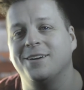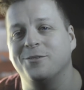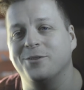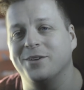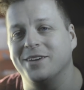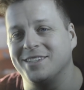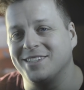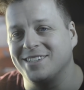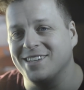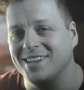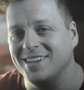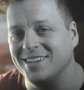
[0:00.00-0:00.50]

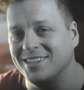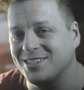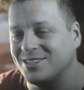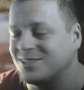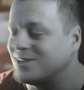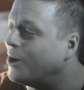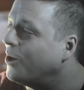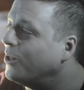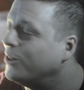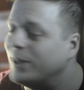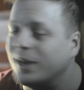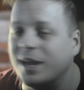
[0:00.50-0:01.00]
was
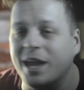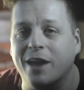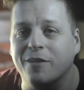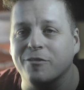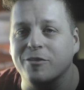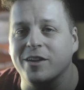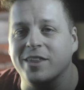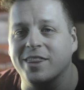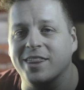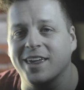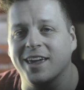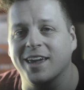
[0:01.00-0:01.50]
installing
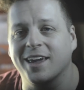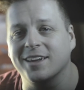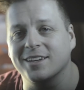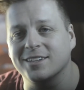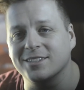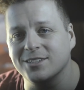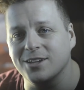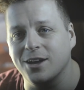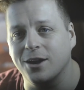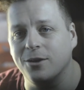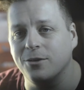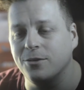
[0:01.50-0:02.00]
everything.
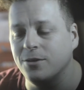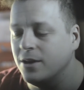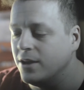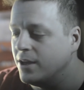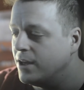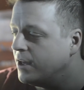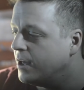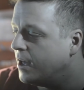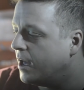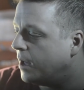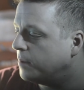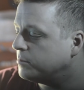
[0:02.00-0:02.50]
So
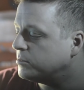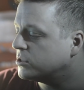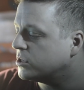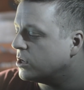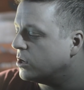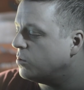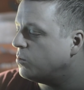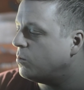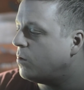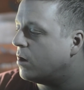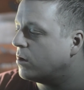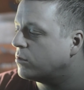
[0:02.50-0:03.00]
I'm just
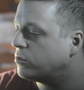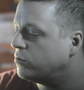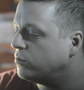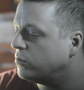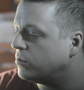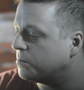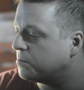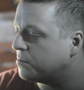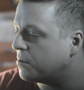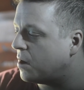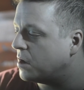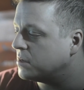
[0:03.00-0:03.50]
going to walk through
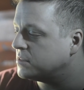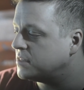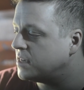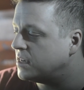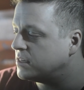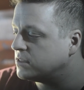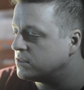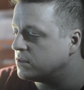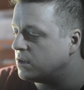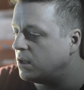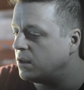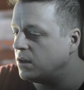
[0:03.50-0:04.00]
the
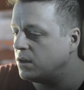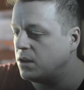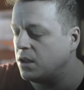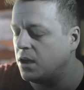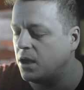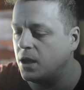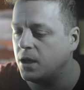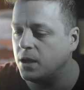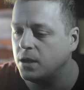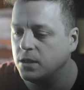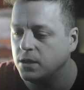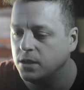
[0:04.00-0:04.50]
process on,
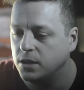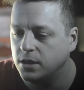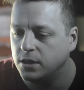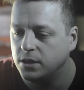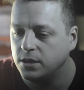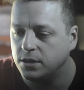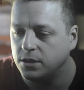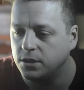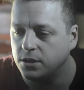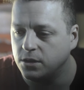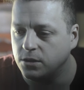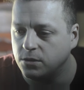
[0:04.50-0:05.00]
uh,
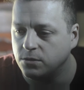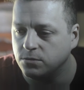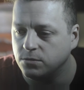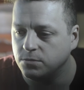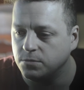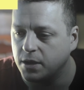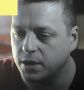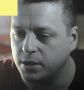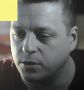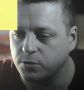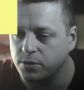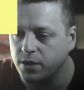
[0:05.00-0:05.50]
you know,
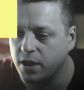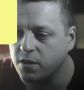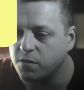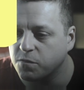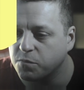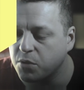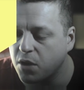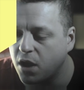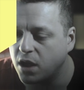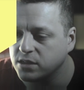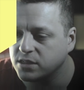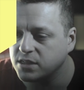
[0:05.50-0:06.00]
my
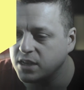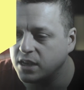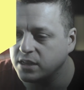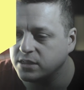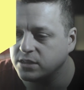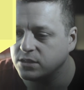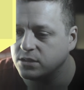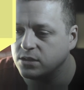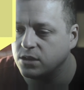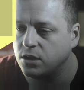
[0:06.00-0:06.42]
creative process